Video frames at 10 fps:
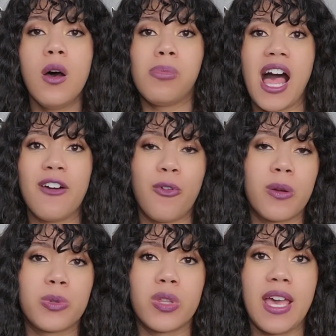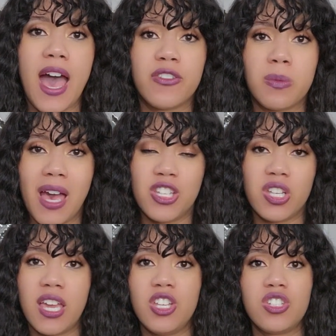platforms where they have some
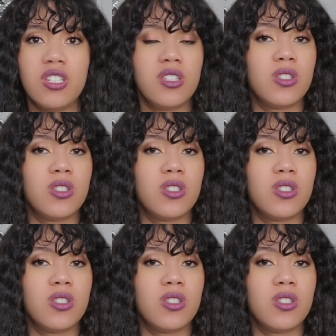education.